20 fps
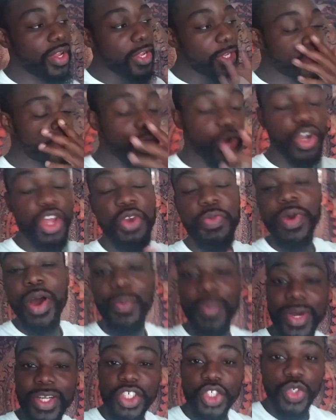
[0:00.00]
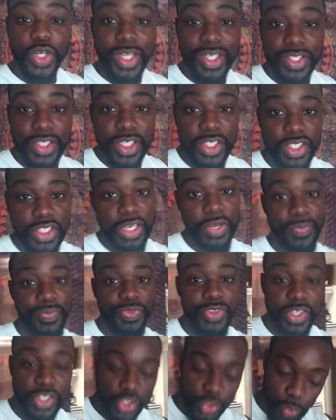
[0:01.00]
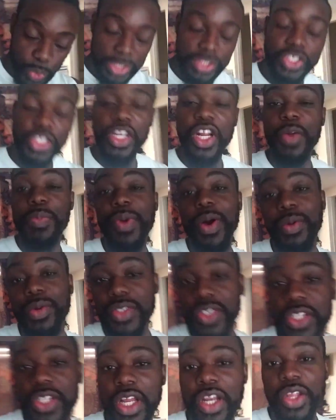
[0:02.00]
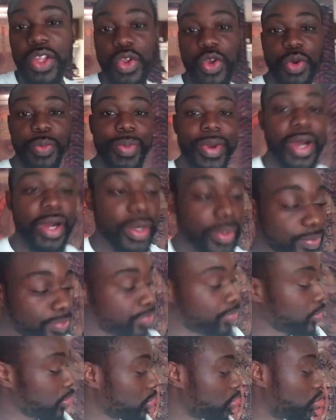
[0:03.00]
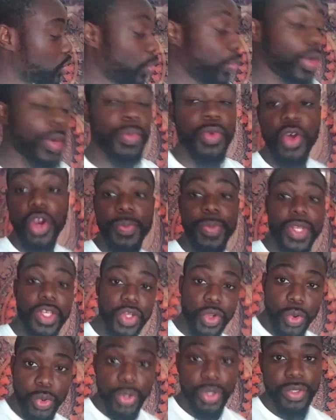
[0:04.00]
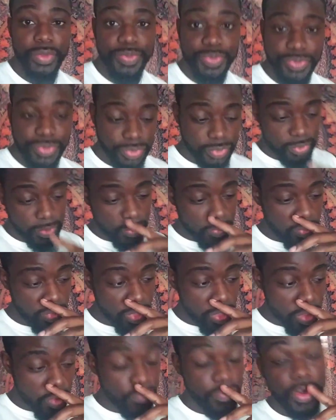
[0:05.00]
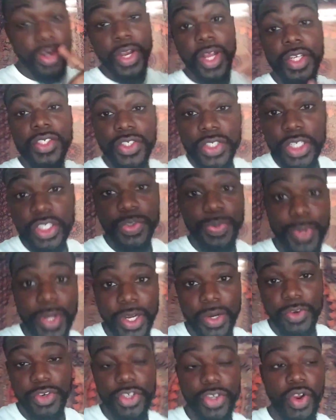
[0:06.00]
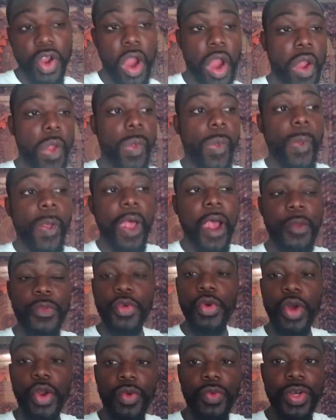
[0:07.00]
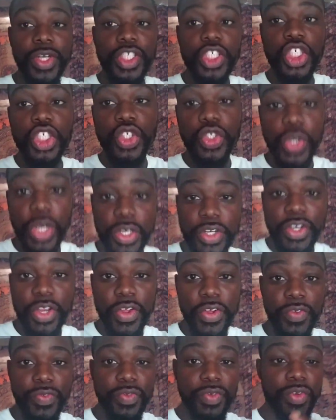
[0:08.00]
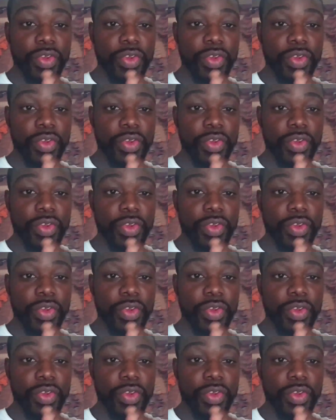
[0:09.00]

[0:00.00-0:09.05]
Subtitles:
talking about my transition, the switch it up I was telling you about. So what I'm going to be doing for the next 6 months, I'm doing restrictive